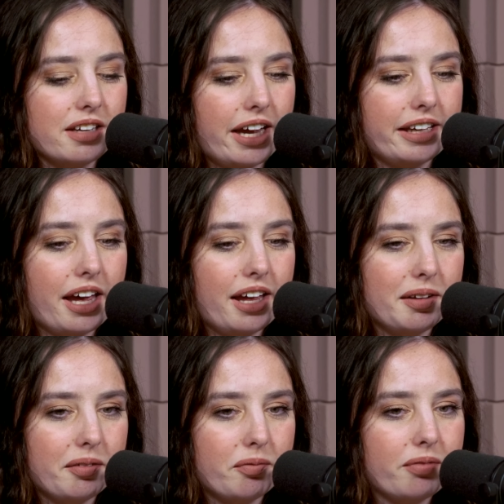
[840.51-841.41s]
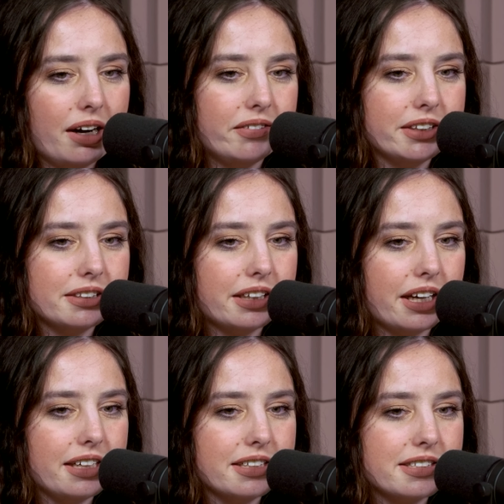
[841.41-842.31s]
aka my music,
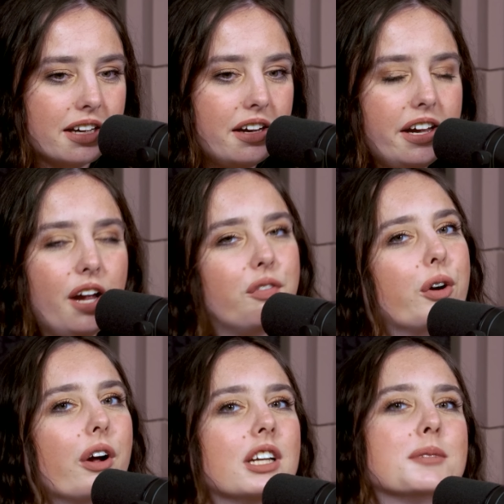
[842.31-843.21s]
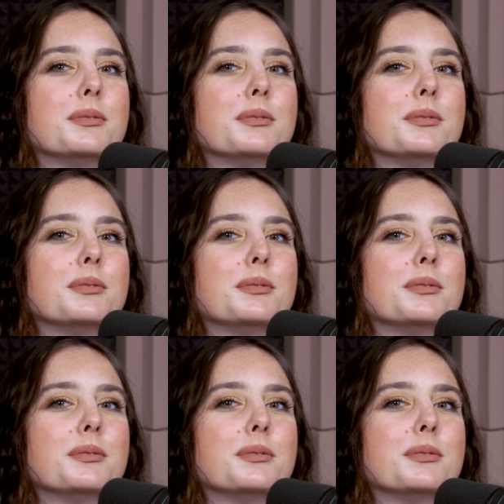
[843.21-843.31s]
is if we're going on a